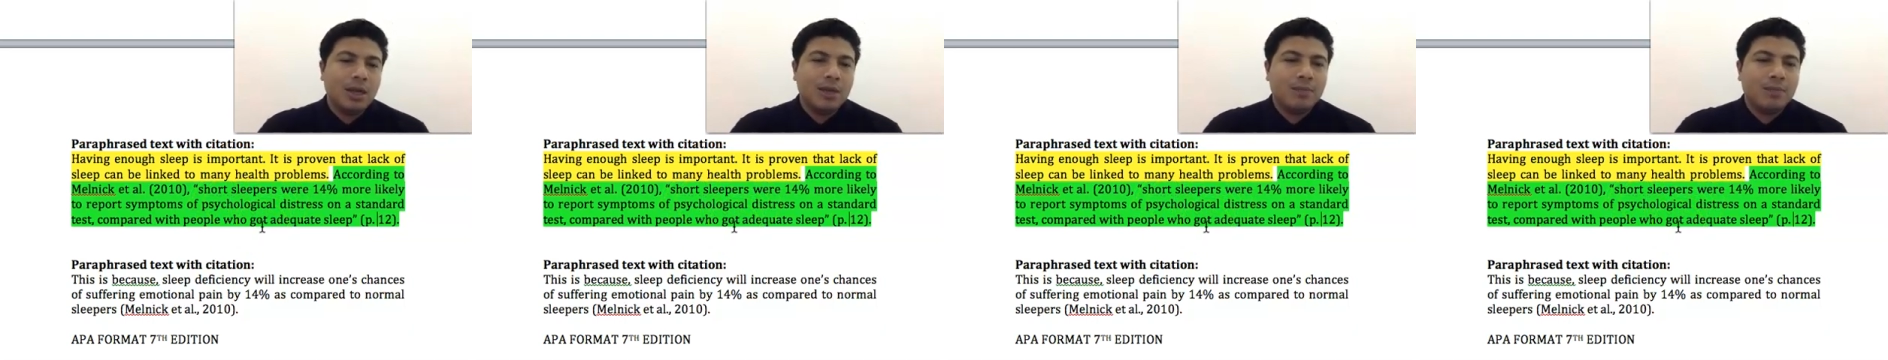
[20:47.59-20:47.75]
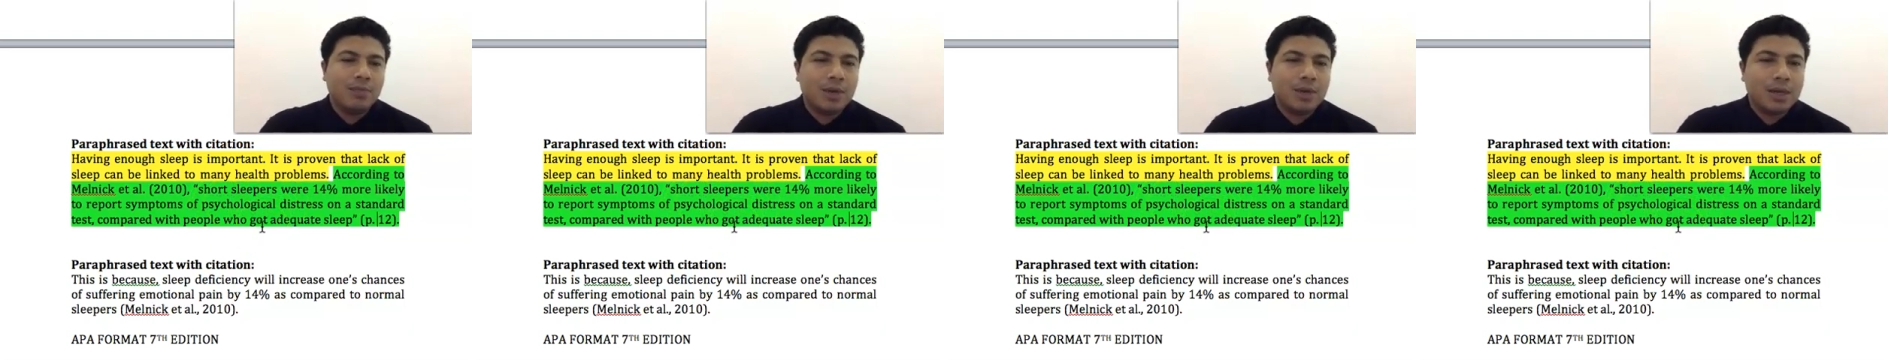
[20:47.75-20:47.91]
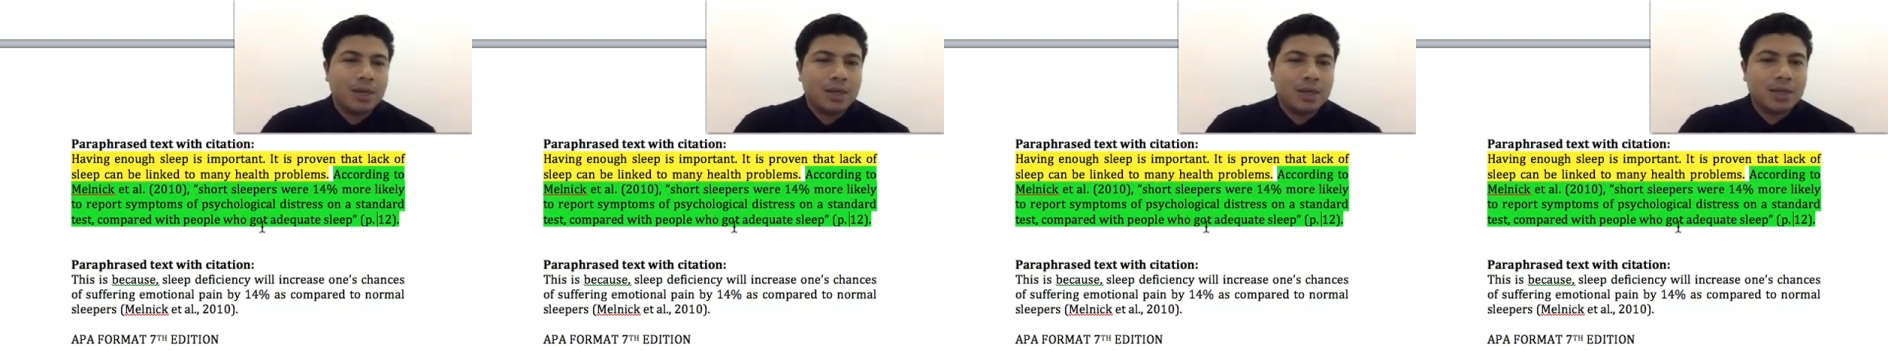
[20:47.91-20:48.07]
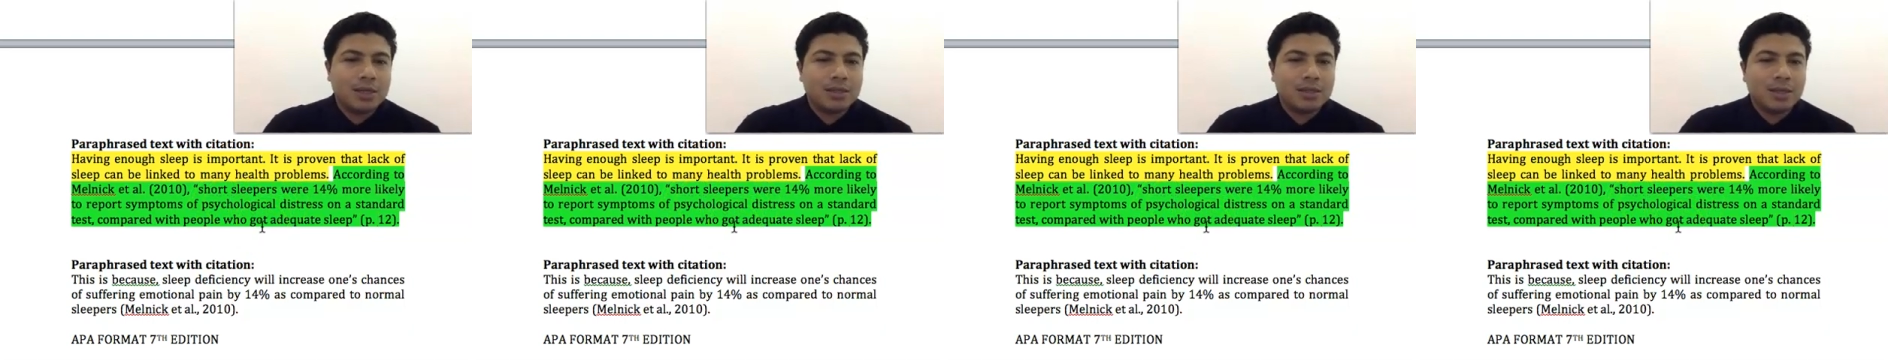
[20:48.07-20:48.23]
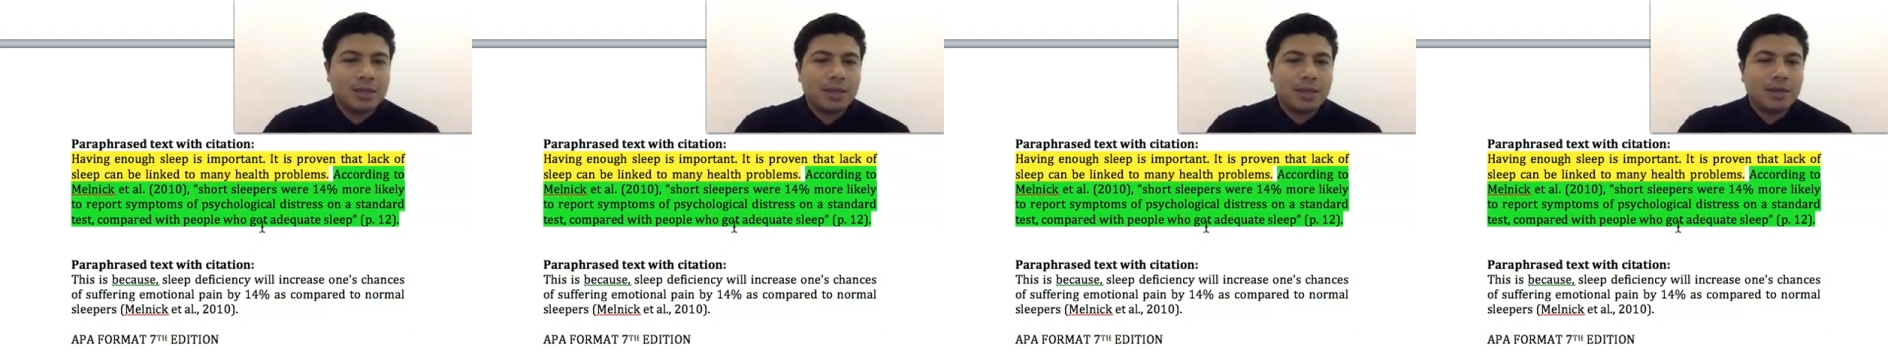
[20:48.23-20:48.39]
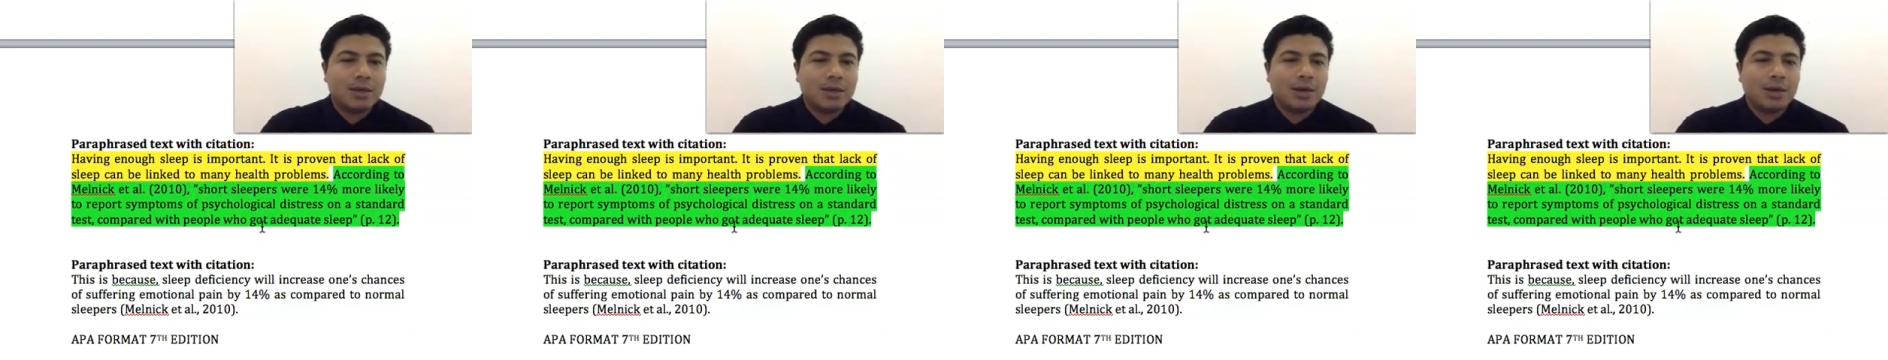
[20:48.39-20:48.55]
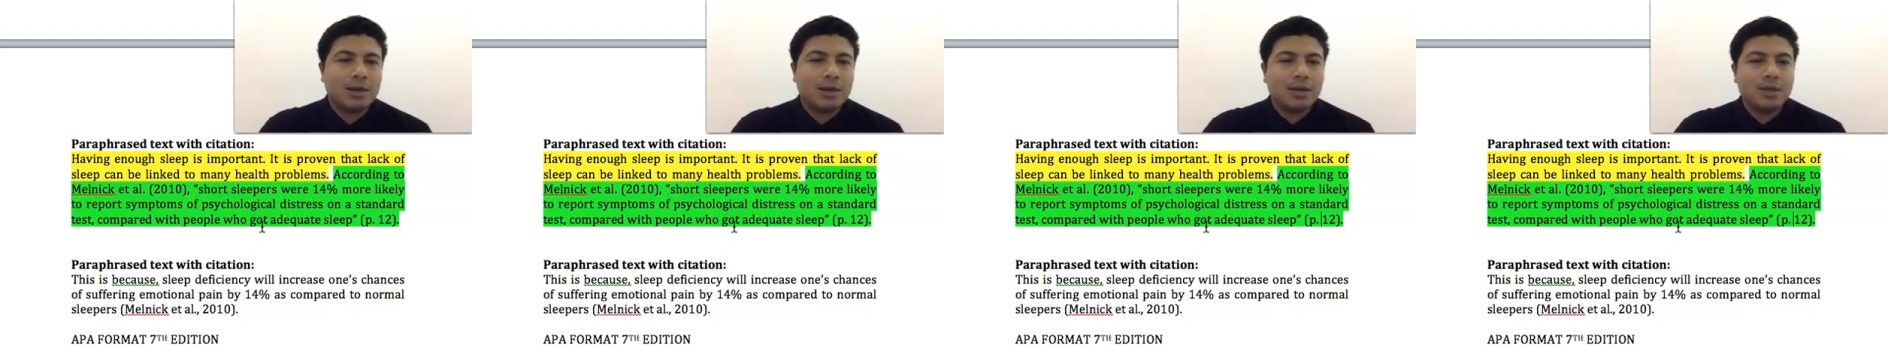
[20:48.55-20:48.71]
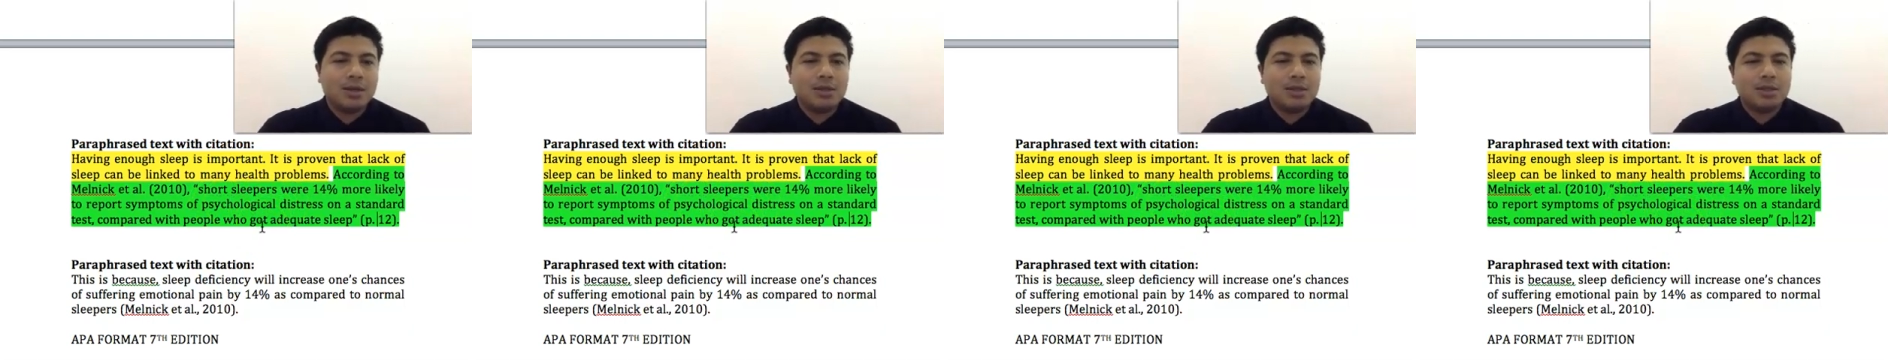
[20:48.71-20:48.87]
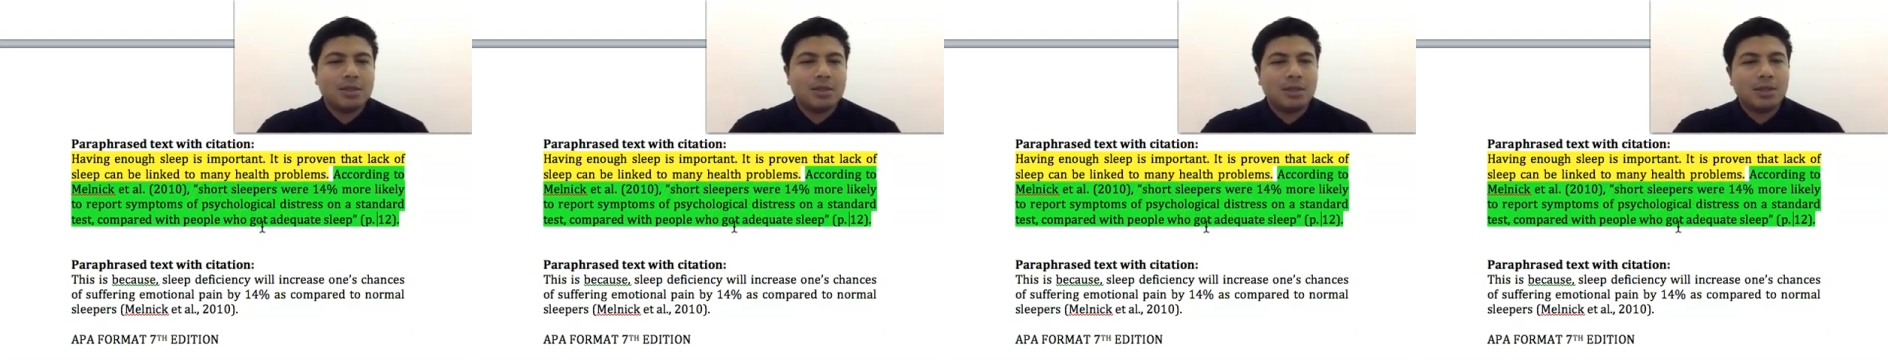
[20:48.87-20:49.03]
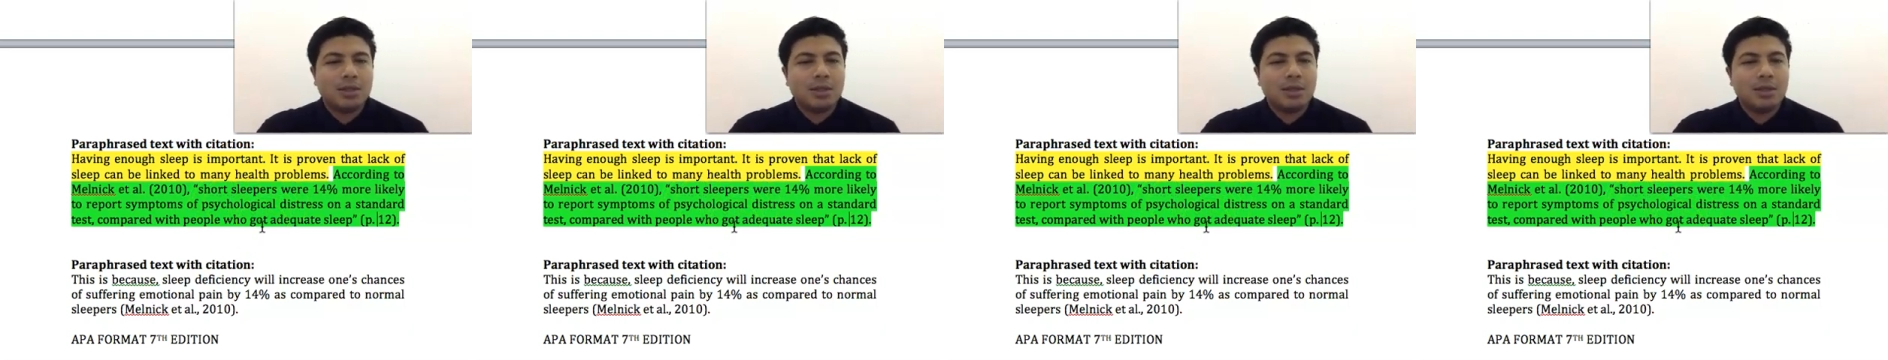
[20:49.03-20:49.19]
But it is encouraged